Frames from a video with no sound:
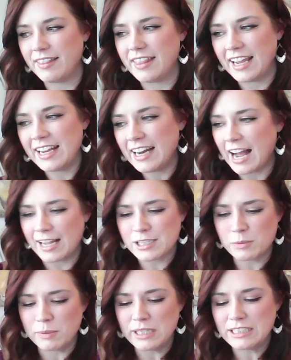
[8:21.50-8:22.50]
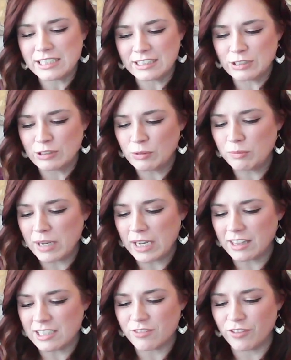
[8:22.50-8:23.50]
they had asked me to
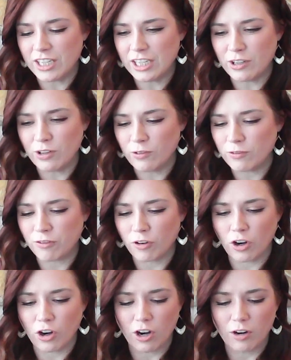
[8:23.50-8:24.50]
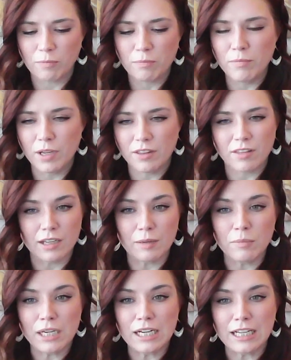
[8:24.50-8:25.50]
make this video for our monthly
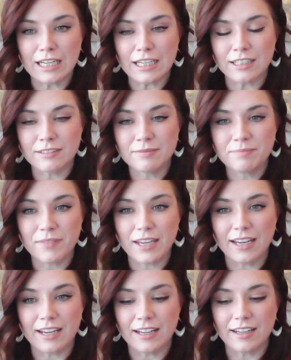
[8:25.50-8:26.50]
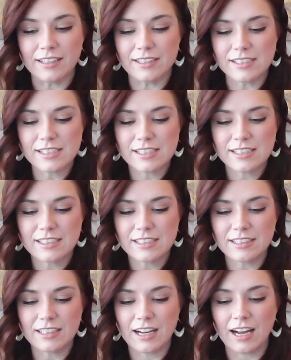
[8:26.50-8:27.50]
meeting. And
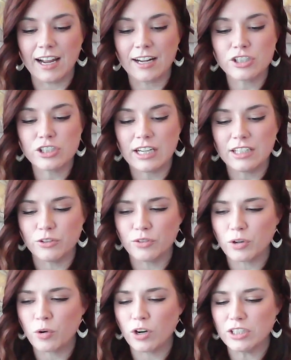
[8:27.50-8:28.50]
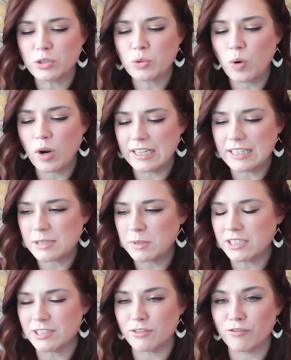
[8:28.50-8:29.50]
I actually had to record it twice
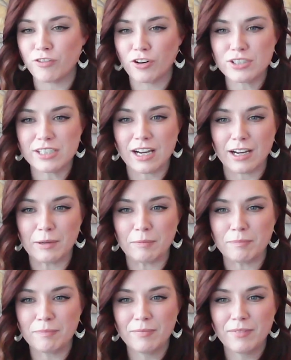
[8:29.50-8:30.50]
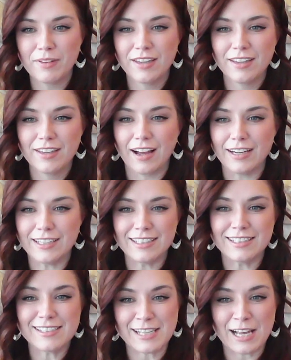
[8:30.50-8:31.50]
because the first time I
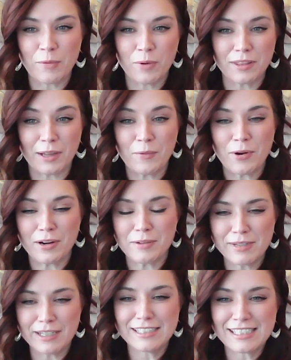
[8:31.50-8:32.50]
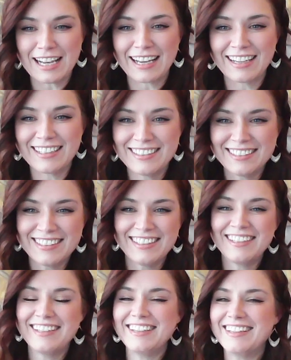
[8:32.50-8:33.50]
didn't say what they wanted me to say.
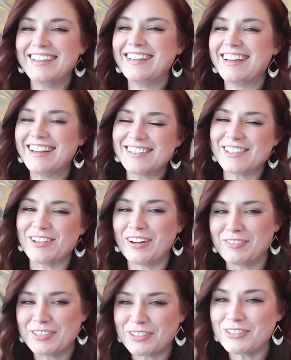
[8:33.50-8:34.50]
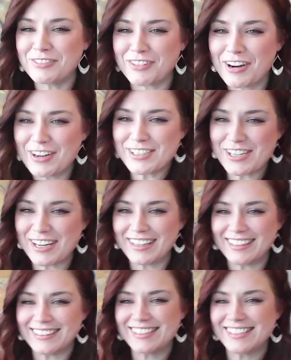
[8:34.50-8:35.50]
So I have two
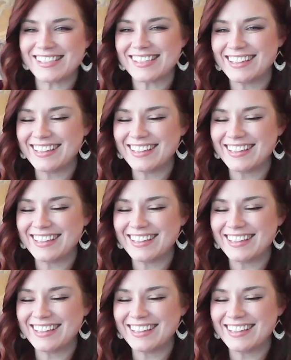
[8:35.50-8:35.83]
versions